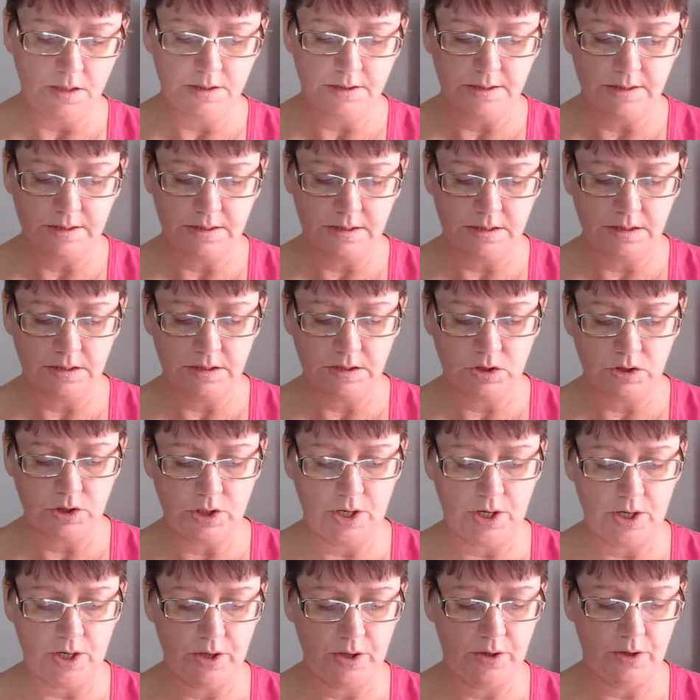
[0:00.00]
So
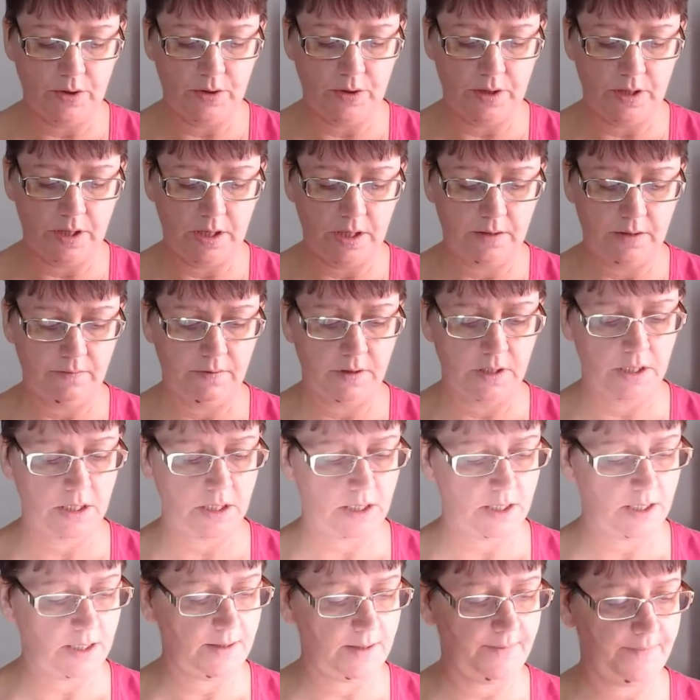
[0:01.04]
here we
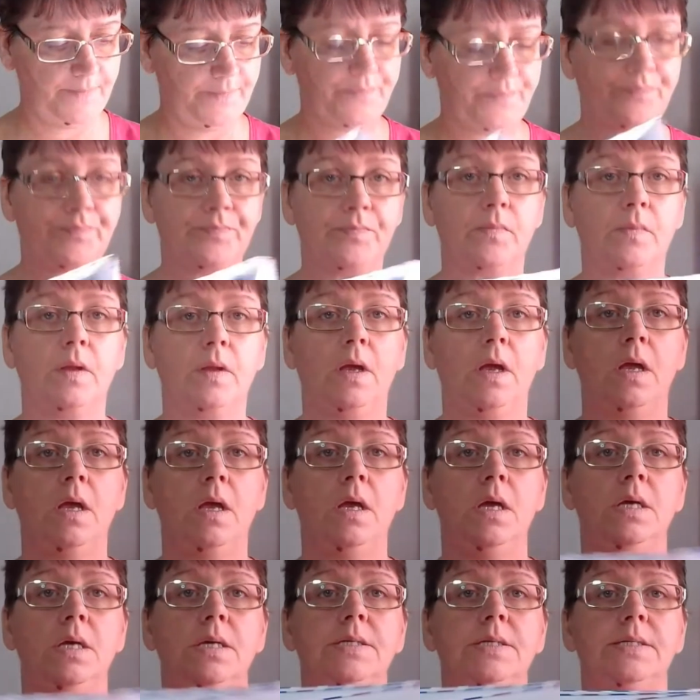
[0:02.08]
go.
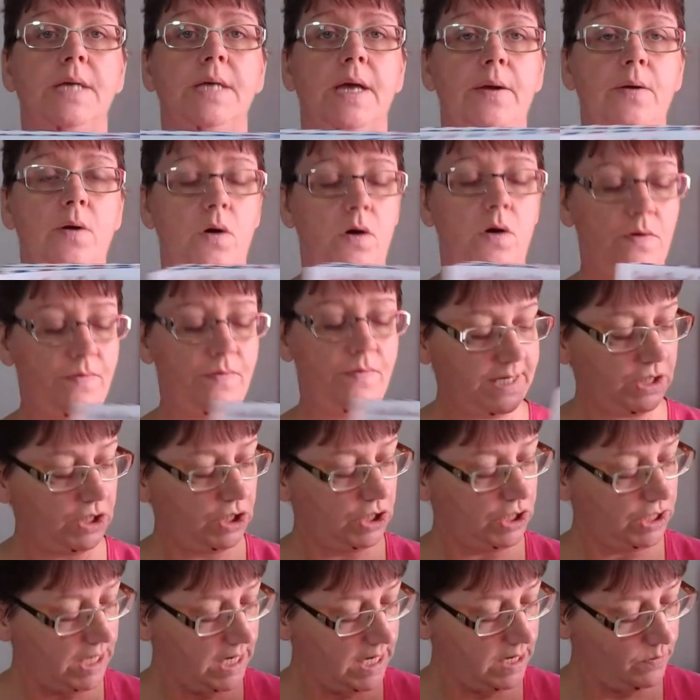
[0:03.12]
So on this
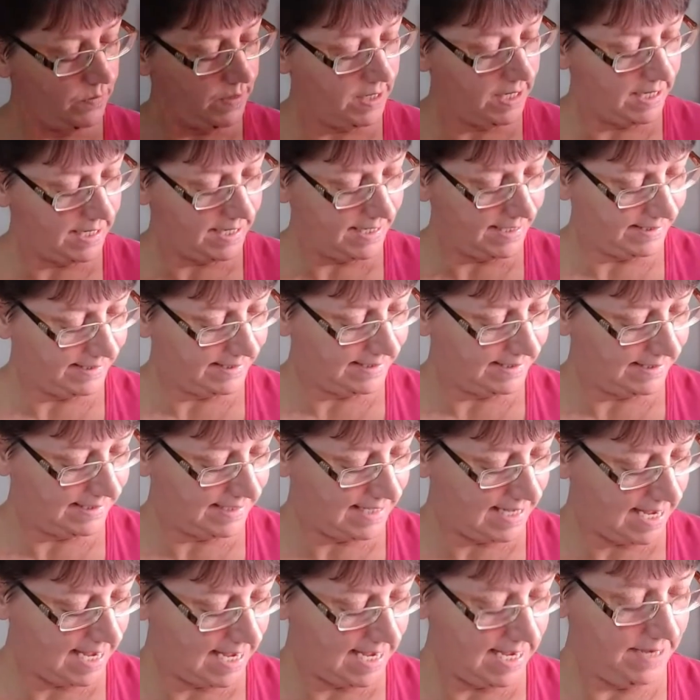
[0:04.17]
sheet, we can
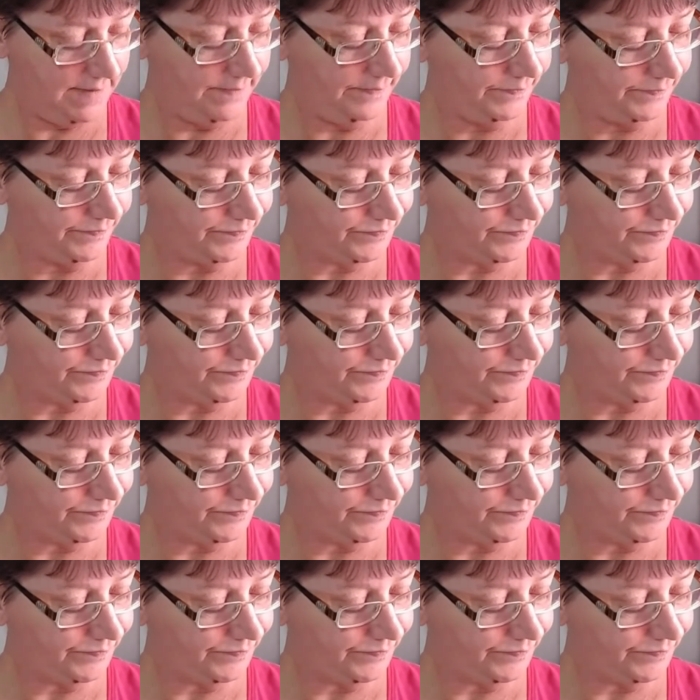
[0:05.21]
see